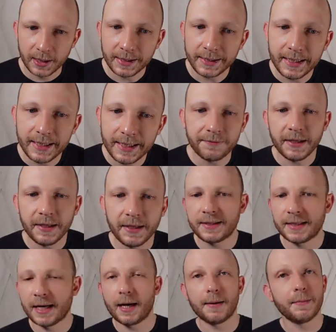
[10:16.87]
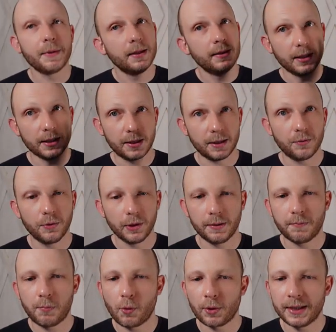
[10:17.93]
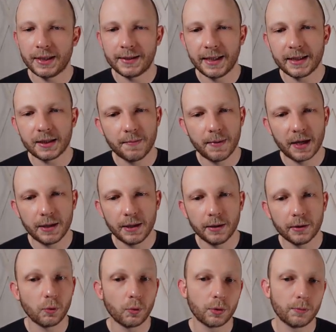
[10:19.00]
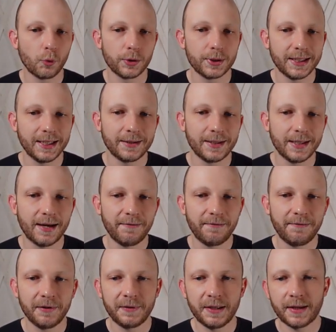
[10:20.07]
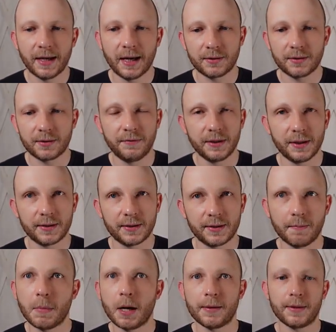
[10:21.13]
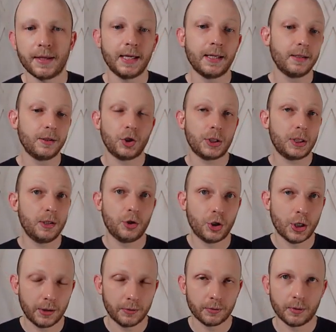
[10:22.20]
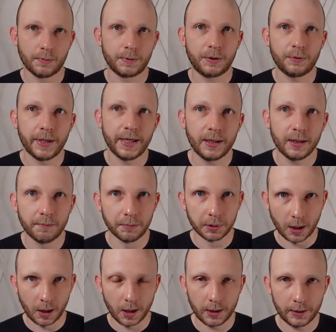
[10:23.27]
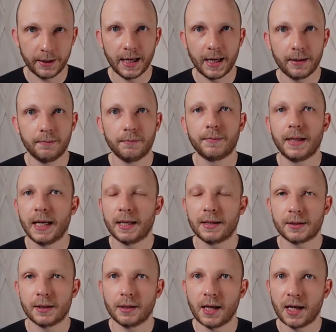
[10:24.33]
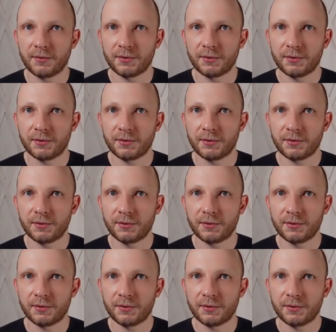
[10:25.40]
give it time. This is really important. It takes about a year or more to get to that fifty thousand visits a month. And just in general, creating a blog that has a lot of